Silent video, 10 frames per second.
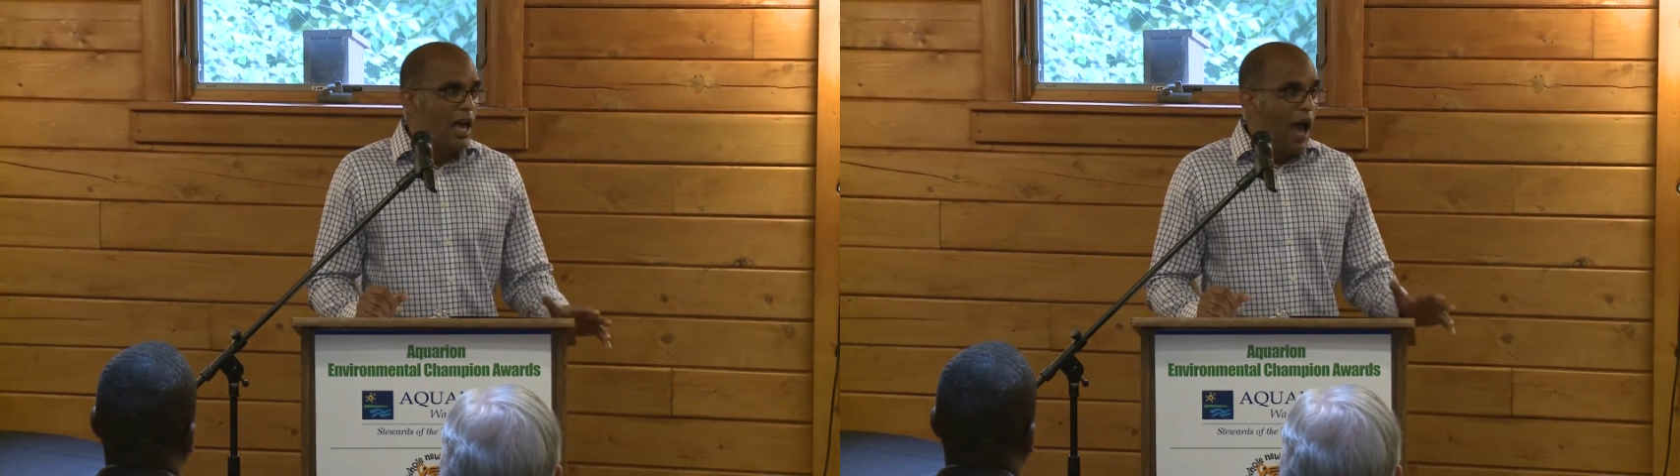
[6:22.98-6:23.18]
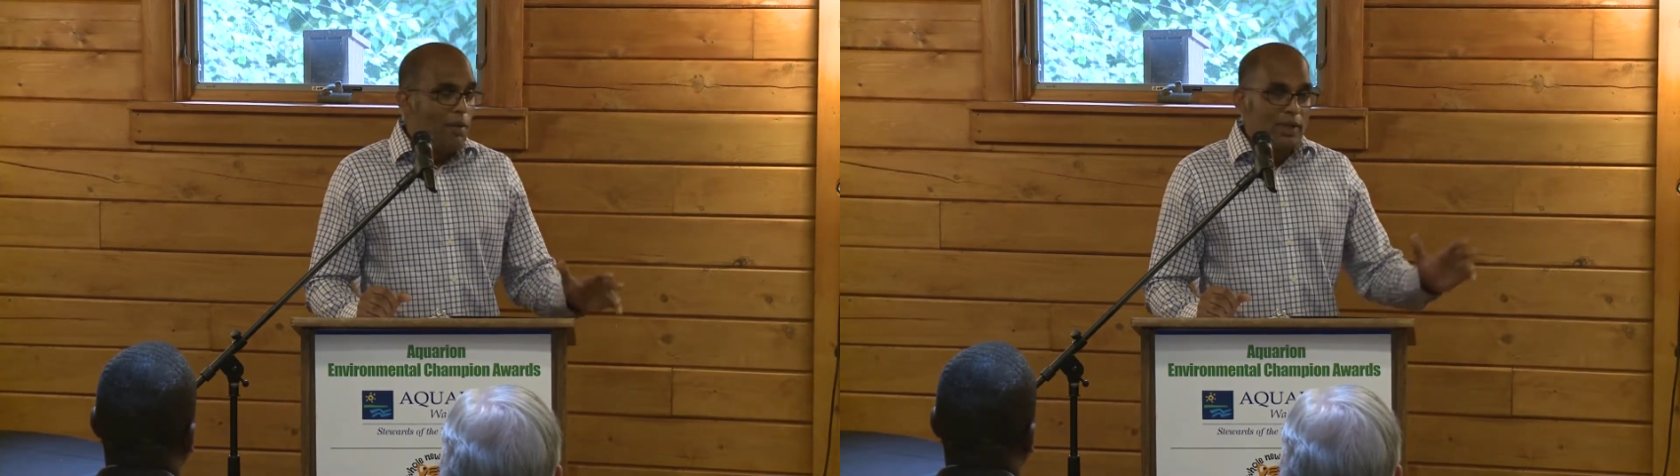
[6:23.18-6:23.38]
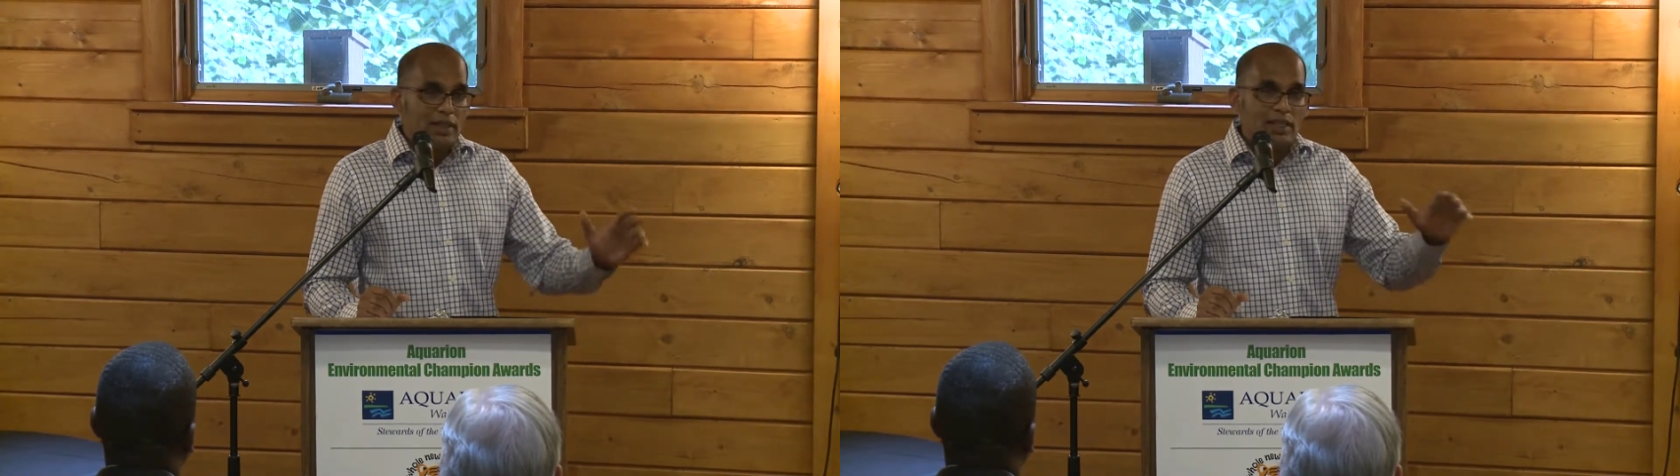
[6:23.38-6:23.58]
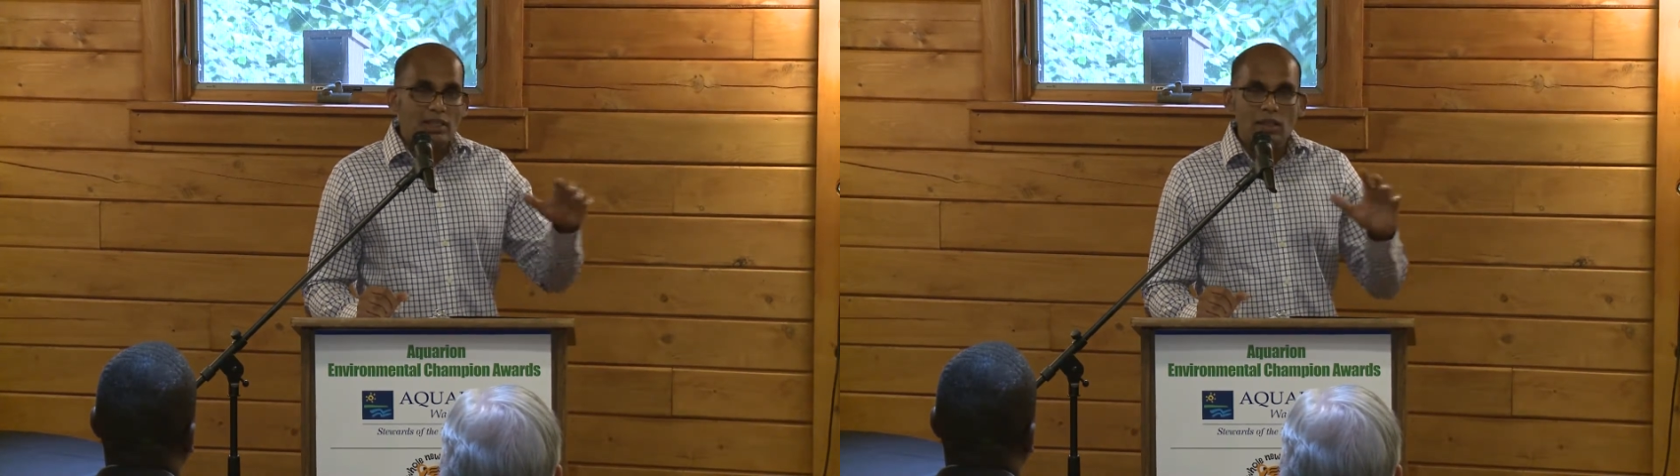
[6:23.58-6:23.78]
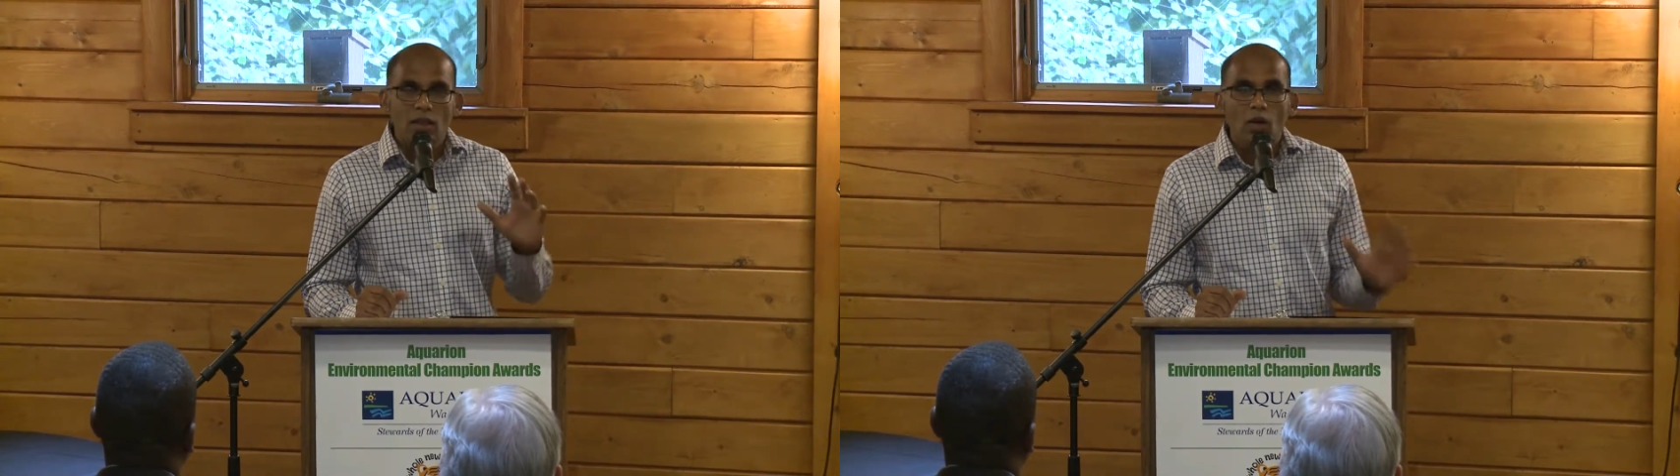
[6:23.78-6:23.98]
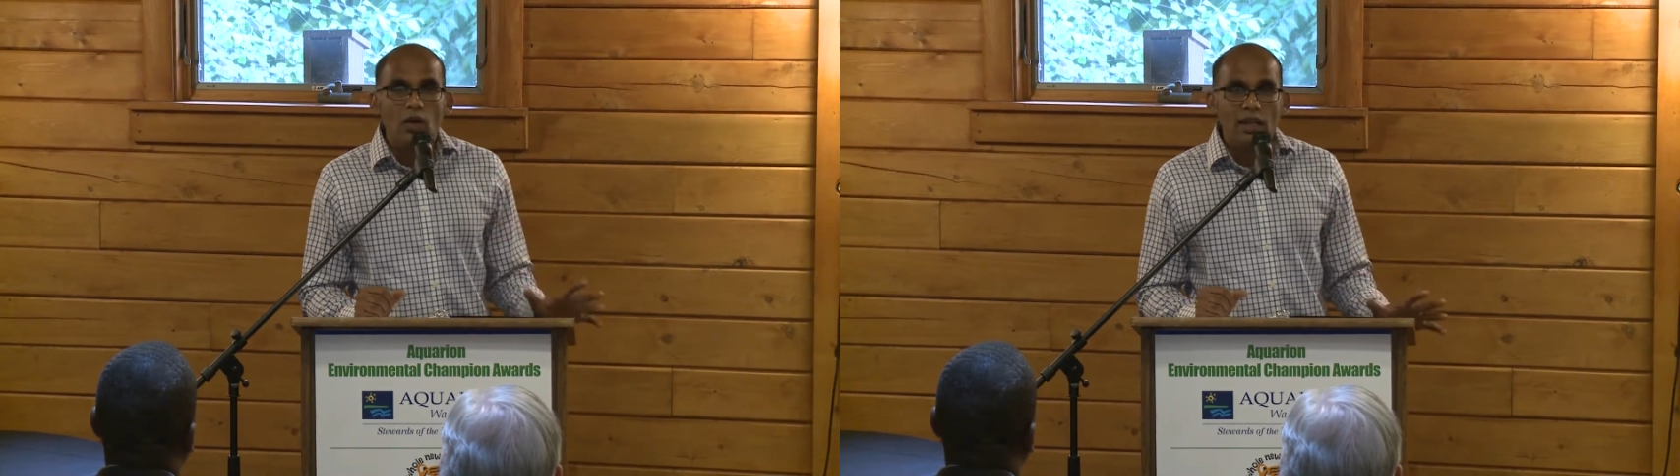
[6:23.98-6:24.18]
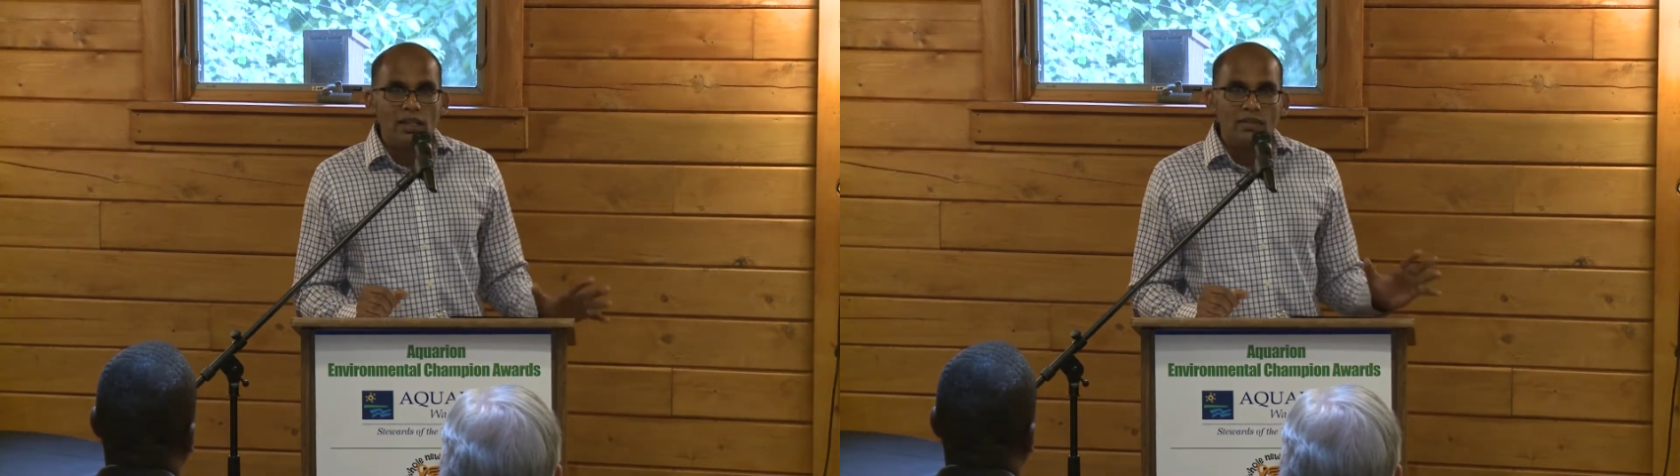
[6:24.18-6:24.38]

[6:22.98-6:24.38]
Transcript: This is locally,